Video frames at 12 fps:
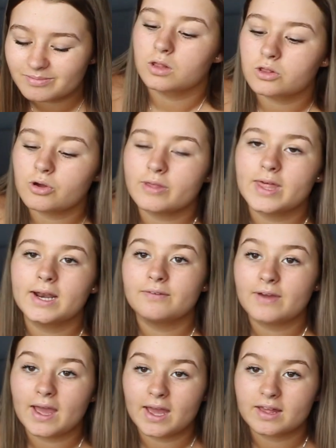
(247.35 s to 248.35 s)
So I then
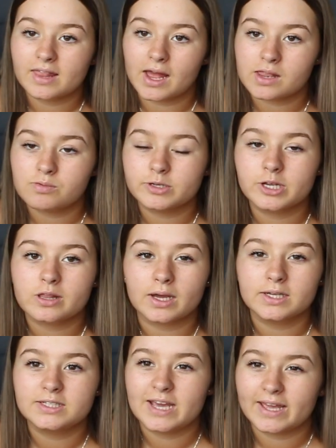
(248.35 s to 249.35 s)
have AXS, which is
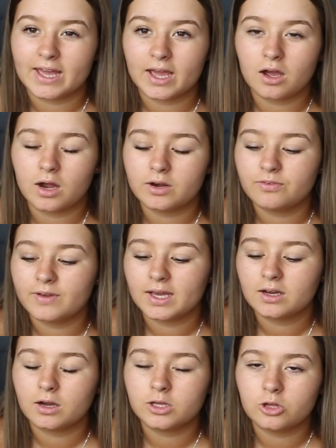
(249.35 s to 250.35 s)
like a ticket kind of
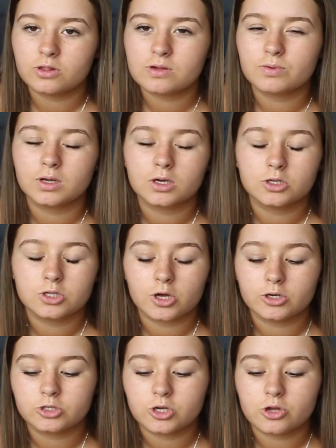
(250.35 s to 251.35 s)
thing. I use it when I go to the
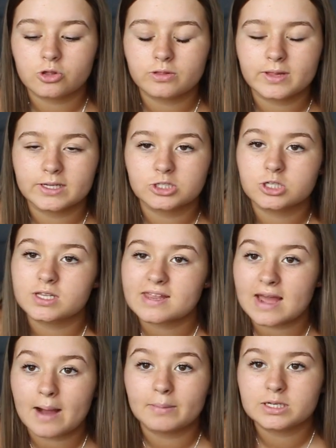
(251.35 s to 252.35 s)
O2 and they just
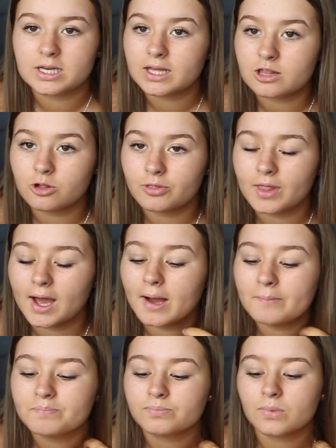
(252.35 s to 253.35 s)
scan my tickets on there.